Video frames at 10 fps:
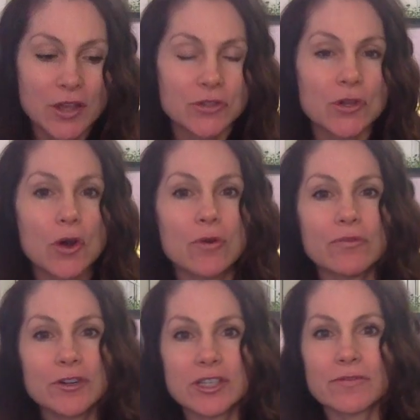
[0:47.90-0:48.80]
So
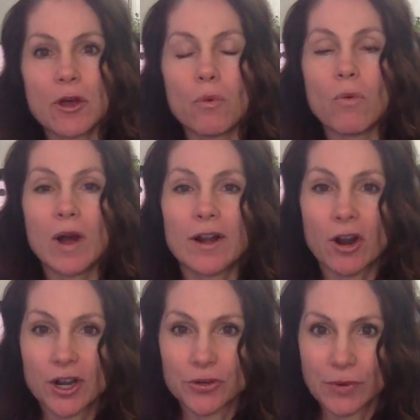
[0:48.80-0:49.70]
first of all, what
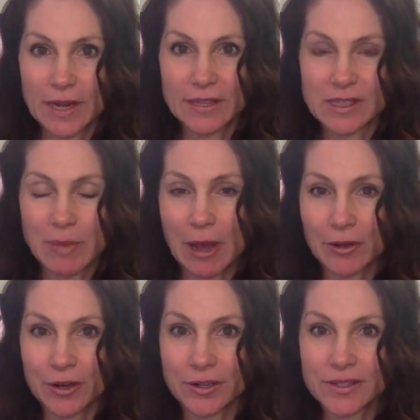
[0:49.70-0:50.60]
are greens
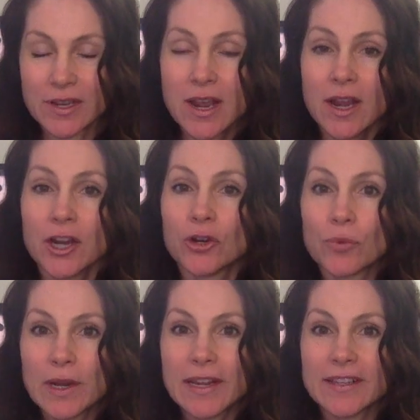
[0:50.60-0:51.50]
powders?
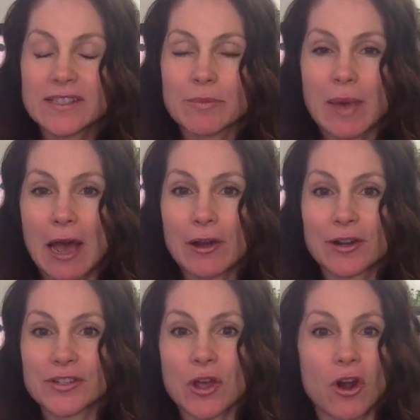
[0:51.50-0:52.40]
Greens
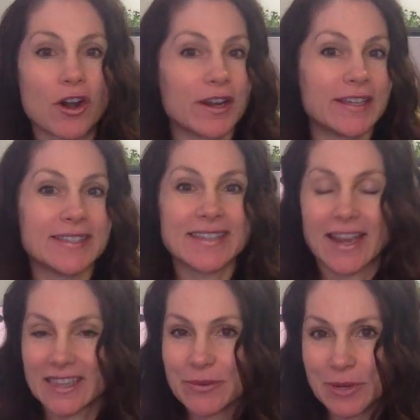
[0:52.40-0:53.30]
powders are
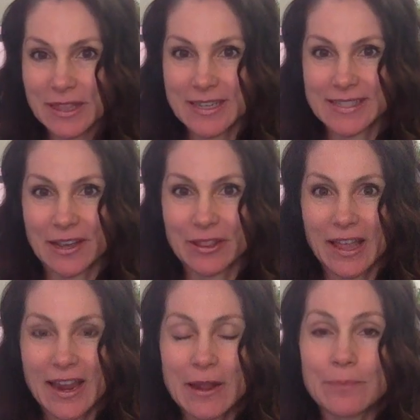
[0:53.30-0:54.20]
exactly what they sound
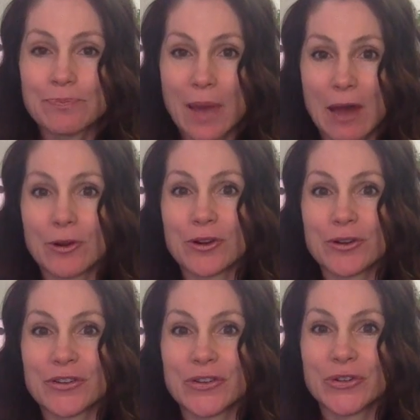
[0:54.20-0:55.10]
like,
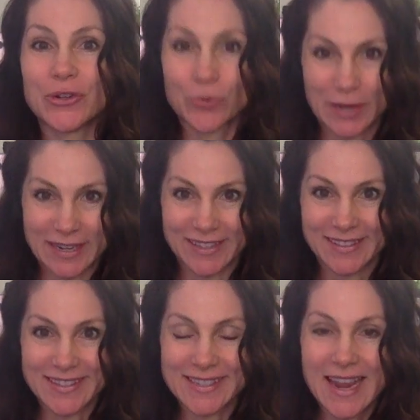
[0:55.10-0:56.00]
powdered
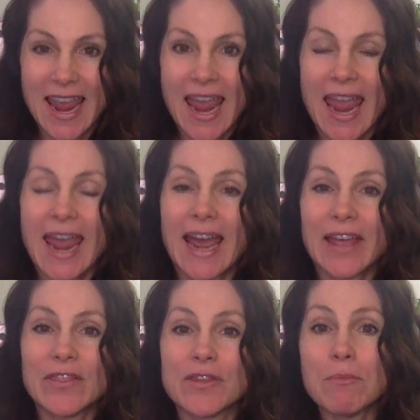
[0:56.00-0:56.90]
greens.
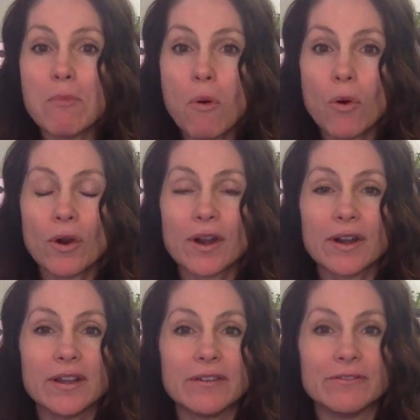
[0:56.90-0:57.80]
And the
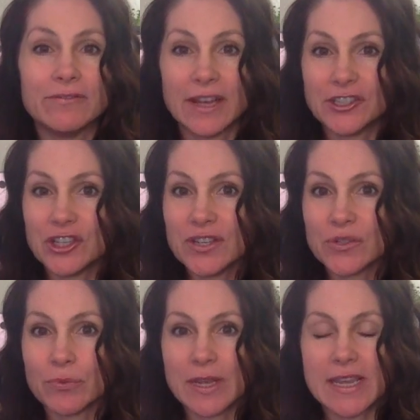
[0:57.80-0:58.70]
more
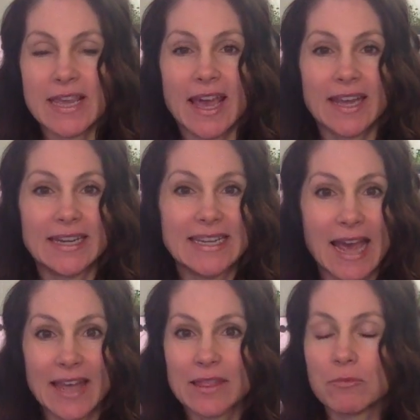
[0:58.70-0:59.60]
veggies we can
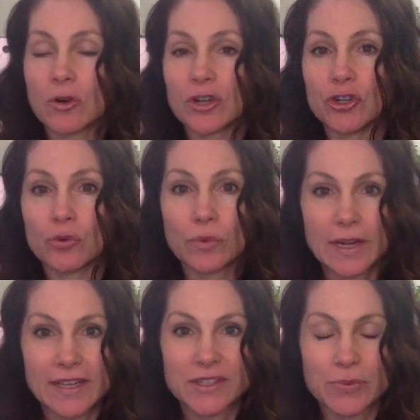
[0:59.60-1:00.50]
get, the more
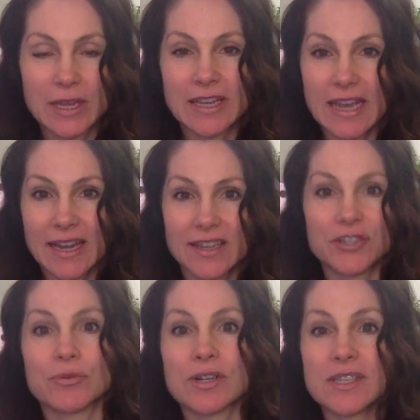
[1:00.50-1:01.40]
greens we can get
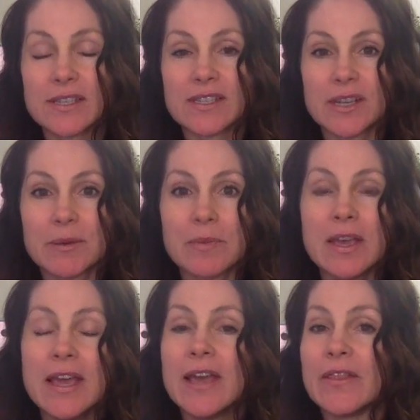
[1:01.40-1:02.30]
into our system,
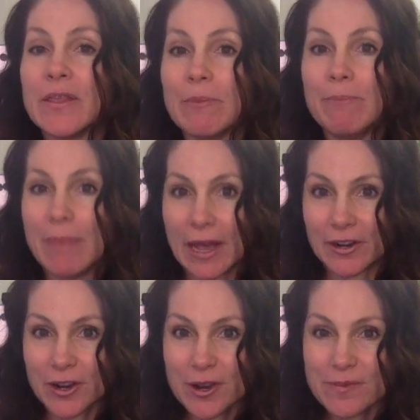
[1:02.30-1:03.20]
the
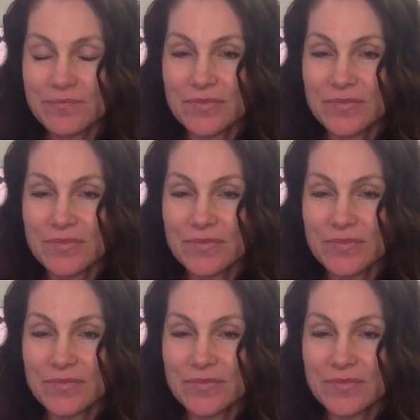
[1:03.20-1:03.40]
better.